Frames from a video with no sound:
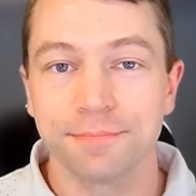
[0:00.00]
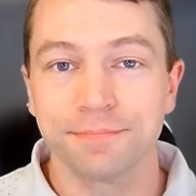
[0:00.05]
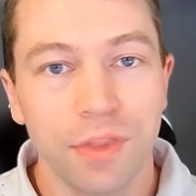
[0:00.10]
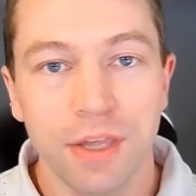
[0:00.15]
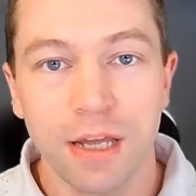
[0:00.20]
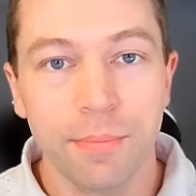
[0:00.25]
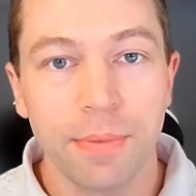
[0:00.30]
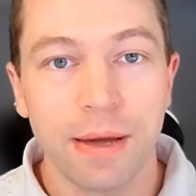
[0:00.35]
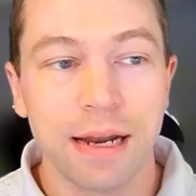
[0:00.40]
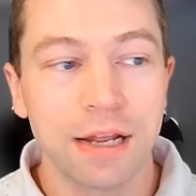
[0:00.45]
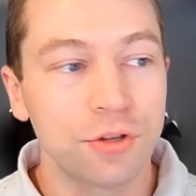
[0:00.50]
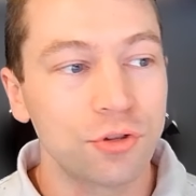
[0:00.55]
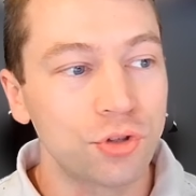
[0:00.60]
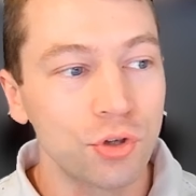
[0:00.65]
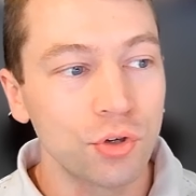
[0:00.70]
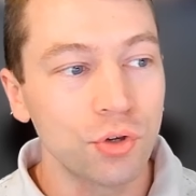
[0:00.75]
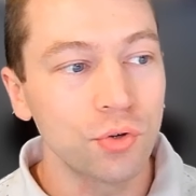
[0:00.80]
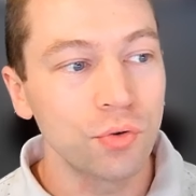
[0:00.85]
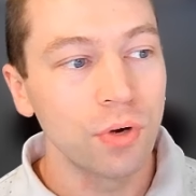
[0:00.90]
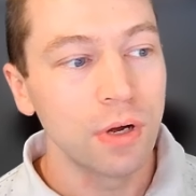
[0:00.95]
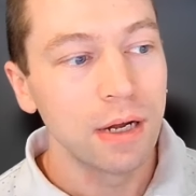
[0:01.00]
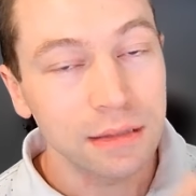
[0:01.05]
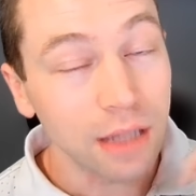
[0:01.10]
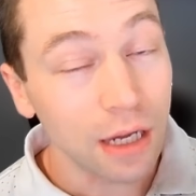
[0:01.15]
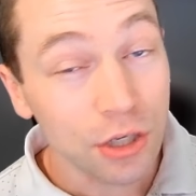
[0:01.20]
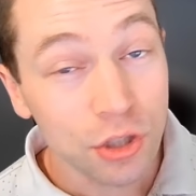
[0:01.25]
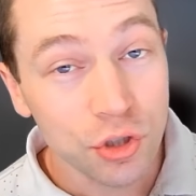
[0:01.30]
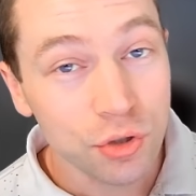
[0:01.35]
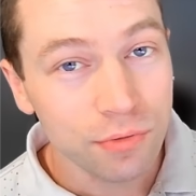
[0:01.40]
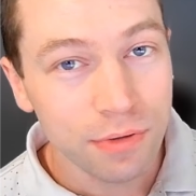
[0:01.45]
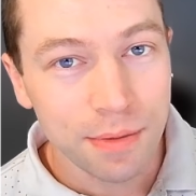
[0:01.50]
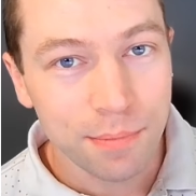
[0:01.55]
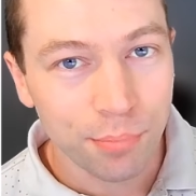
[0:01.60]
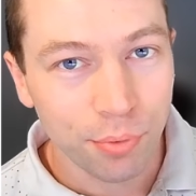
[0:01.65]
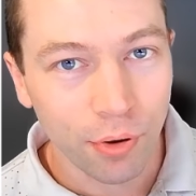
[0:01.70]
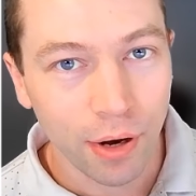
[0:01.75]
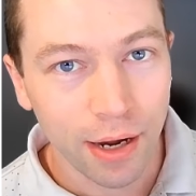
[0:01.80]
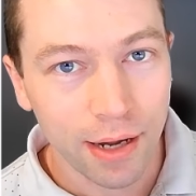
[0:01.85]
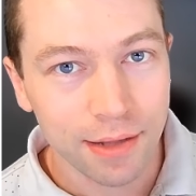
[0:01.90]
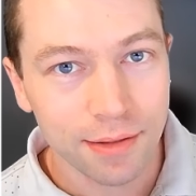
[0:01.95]
Think about it. Do luxury
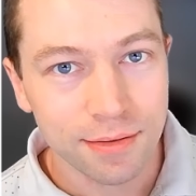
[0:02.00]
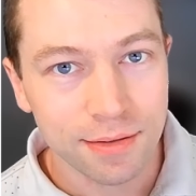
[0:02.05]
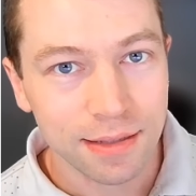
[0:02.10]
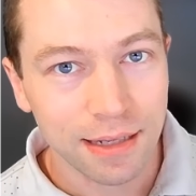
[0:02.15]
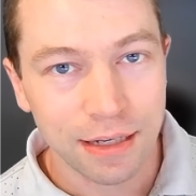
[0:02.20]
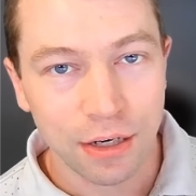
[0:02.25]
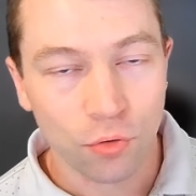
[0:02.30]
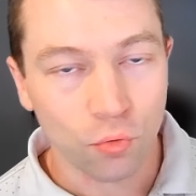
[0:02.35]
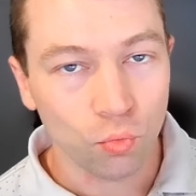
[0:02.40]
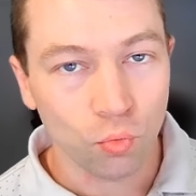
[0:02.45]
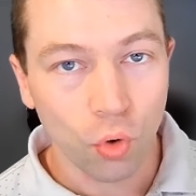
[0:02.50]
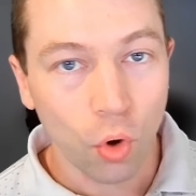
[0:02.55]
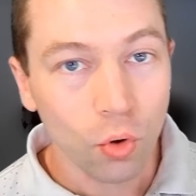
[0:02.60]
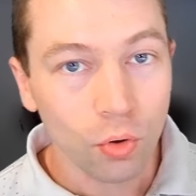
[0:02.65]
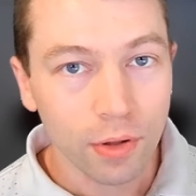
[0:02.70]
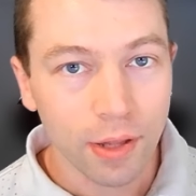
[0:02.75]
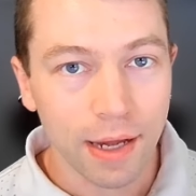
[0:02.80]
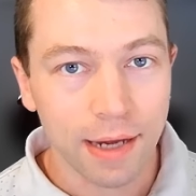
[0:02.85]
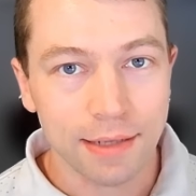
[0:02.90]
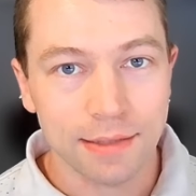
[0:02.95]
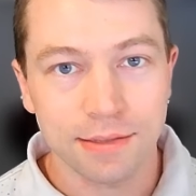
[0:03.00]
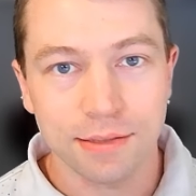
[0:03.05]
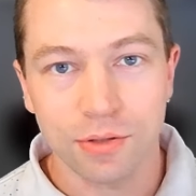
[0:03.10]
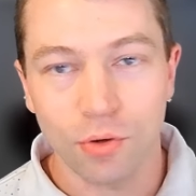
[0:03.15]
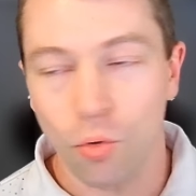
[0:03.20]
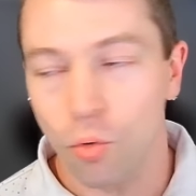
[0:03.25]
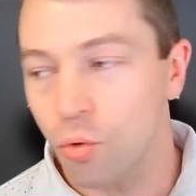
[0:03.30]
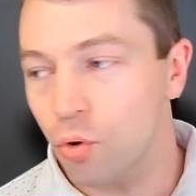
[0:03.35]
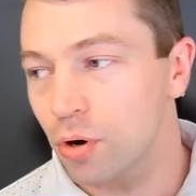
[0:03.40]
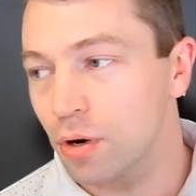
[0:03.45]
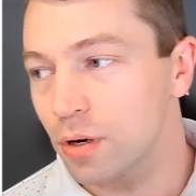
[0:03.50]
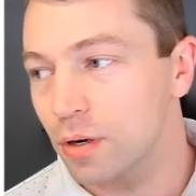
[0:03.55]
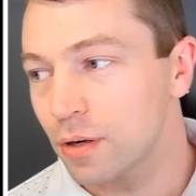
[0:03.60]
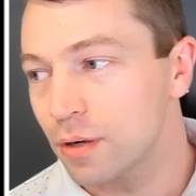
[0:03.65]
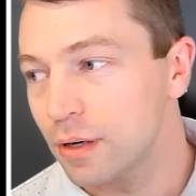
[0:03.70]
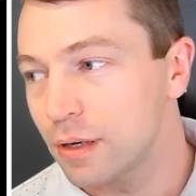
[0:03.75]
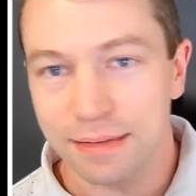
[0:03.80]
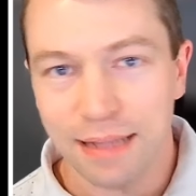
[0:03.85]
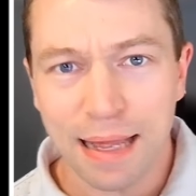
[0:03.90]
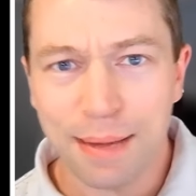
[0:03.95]
brands like Rolex or
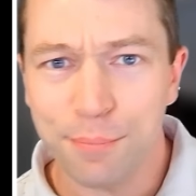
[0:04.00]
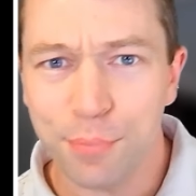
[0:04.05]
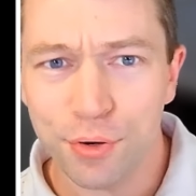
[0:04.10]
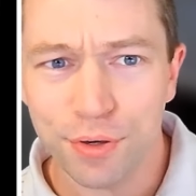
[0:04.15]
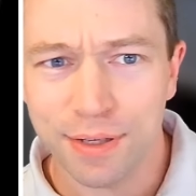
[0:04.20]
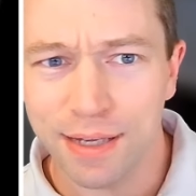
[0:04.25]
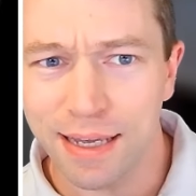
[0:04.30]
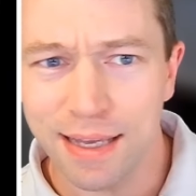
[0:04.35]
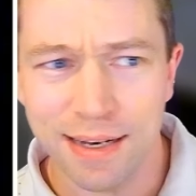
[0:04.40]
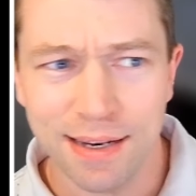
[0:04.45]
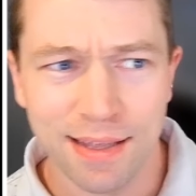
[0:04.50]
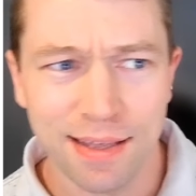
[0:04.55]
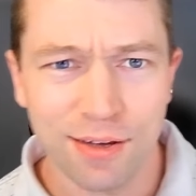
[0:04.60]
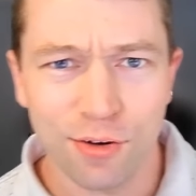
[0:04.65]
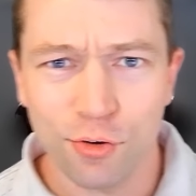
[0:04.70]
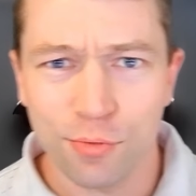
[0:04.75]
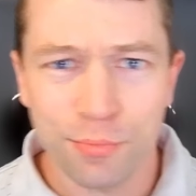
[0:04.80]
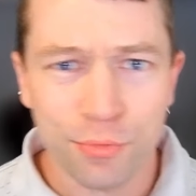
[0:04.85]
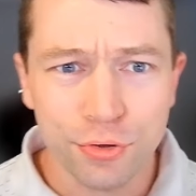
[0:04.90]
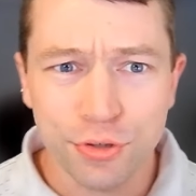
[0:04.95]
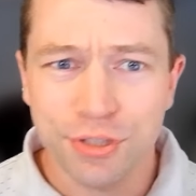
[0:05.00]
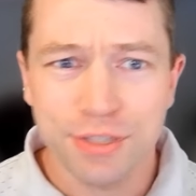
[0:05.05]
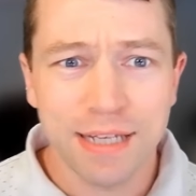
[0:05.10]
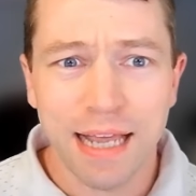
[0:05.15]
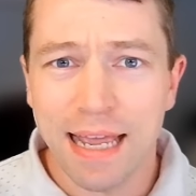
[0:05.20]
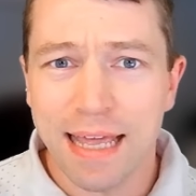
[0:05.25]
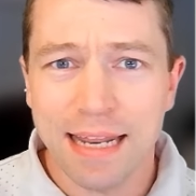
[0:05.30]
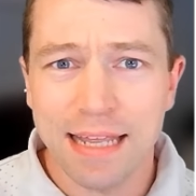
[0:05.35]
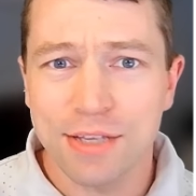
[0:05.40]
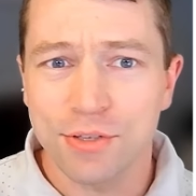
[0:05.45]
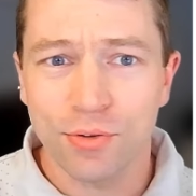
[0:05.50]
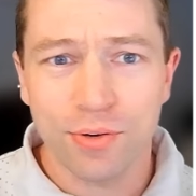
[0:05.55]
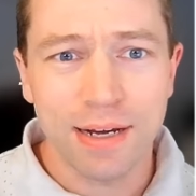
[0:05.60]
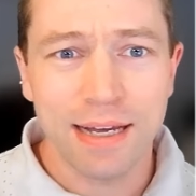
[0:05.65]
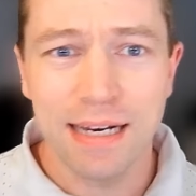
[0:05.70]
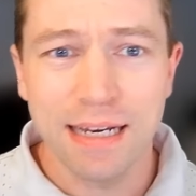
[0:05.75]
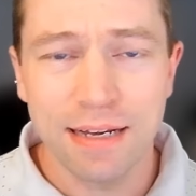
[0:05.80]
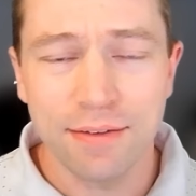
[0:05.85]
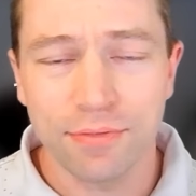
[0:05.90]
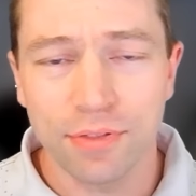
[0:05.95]
Lamborghini or Mercedes or
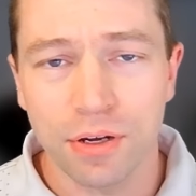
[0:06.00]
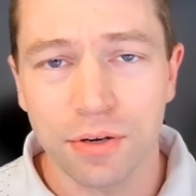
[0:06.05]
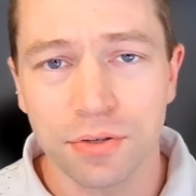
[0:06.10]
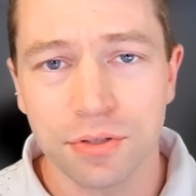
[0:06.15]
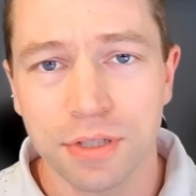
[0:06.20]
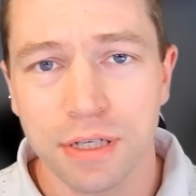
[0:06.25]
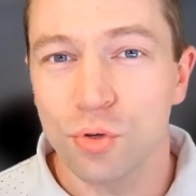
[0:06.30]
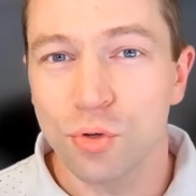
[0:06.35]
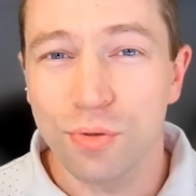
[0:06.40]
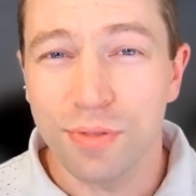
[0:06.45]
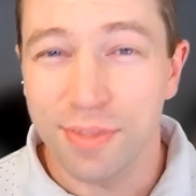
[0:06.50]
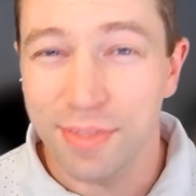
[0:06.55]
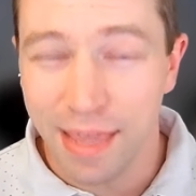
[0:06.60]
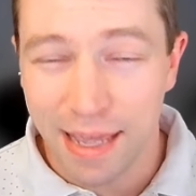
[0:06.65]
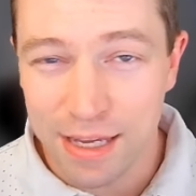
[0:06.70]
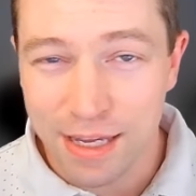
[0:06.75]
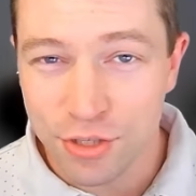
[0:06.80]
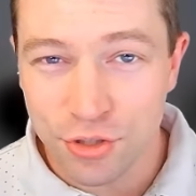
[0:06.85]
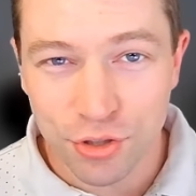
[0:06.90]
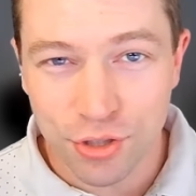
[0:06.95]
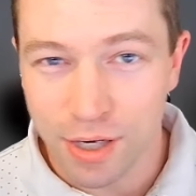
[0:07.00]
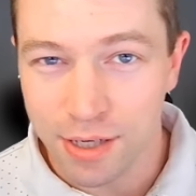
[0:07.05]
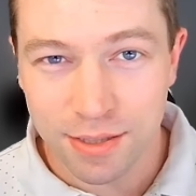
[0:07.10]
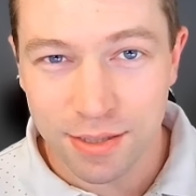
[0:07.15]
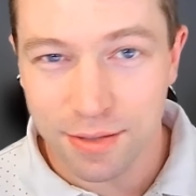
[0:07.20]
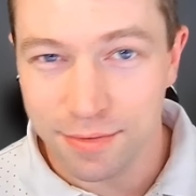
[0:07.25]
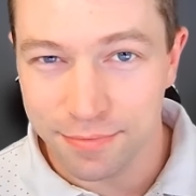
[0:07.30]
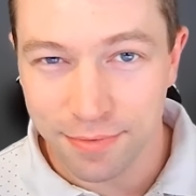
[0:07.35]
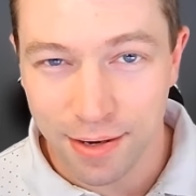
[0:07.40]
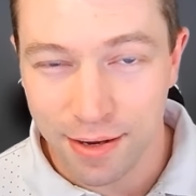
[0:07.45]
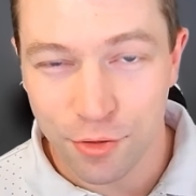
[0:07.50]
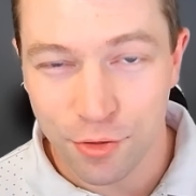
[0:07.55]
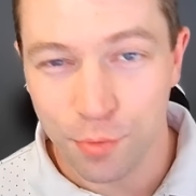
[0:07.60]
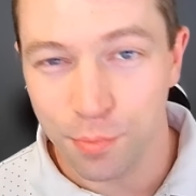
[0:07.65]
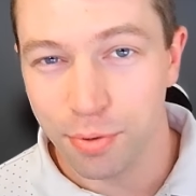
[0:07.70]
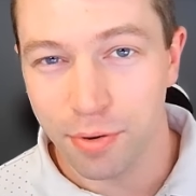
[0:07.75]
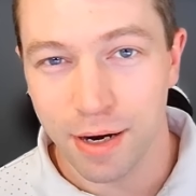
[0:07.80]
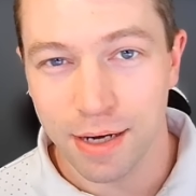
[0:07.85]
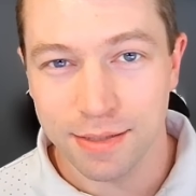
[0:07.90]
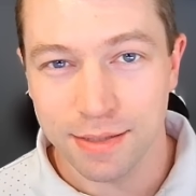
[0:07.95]
any of those, do they justify their
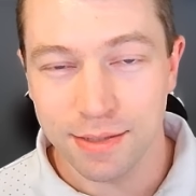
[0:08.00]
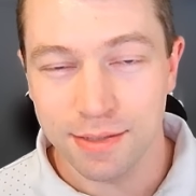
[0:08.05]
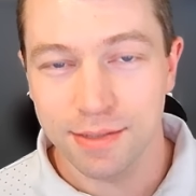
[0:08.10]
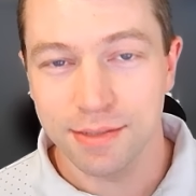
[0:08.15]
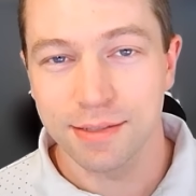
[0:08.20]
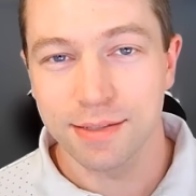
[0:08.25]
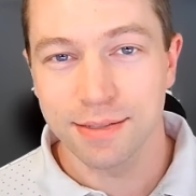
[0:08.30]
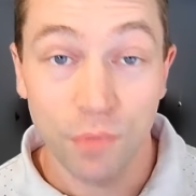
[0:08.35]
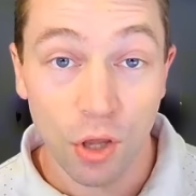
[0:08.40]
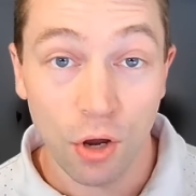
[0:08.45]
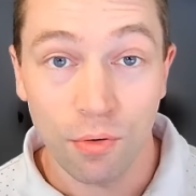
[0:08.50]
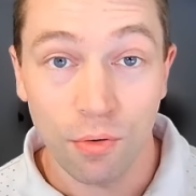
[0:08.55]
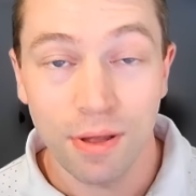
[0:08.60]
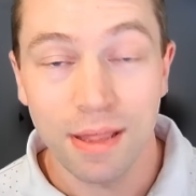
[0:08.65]
prices? No.